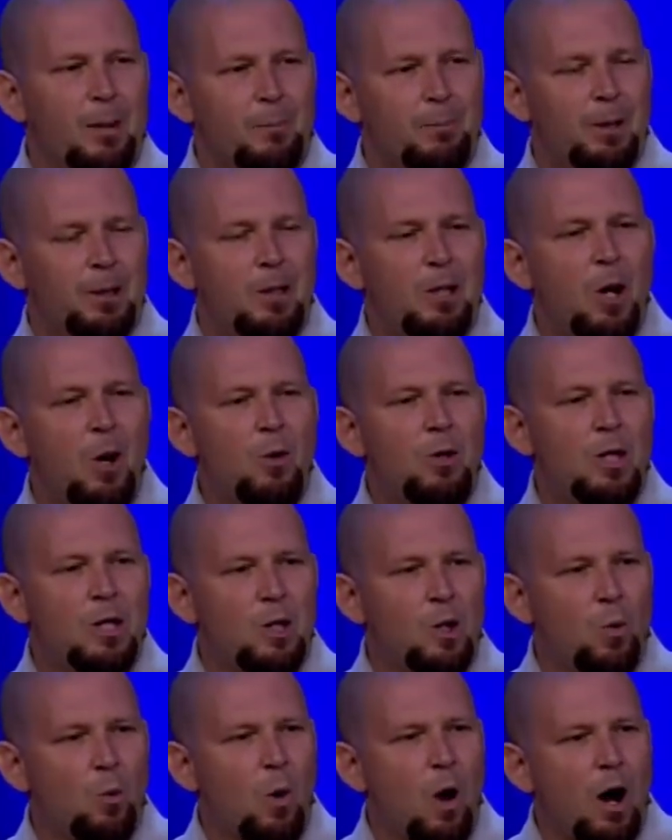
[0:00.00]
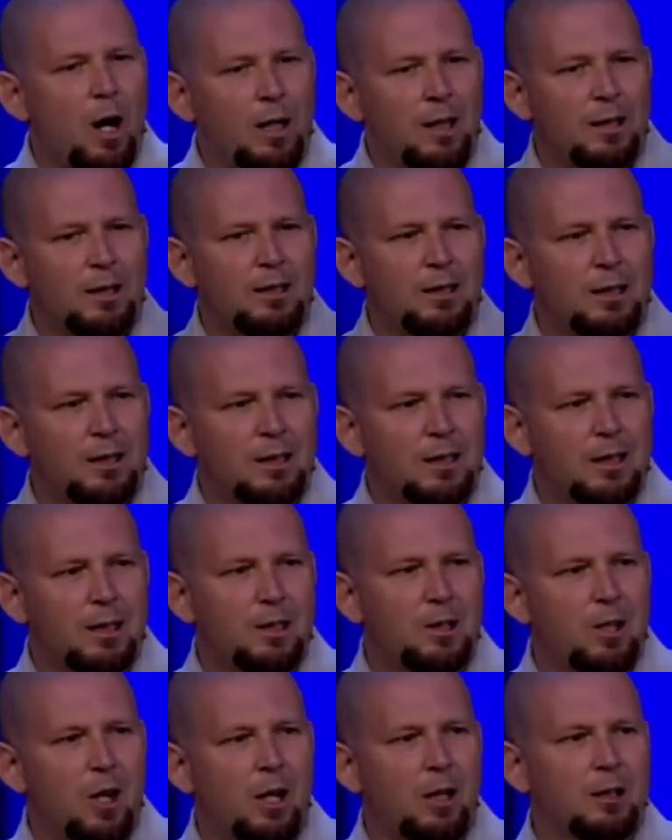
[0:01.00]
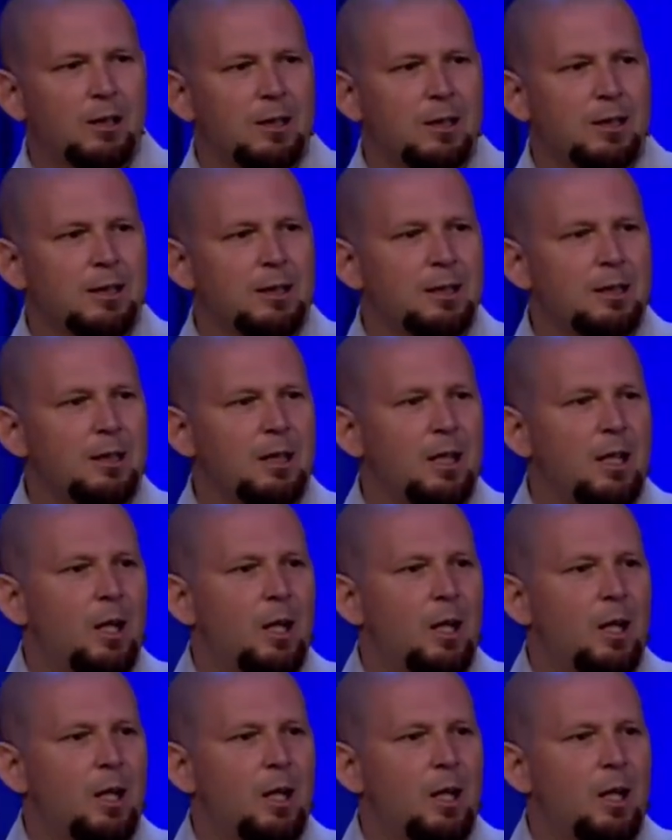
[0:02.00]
but know that you're walking in darkness.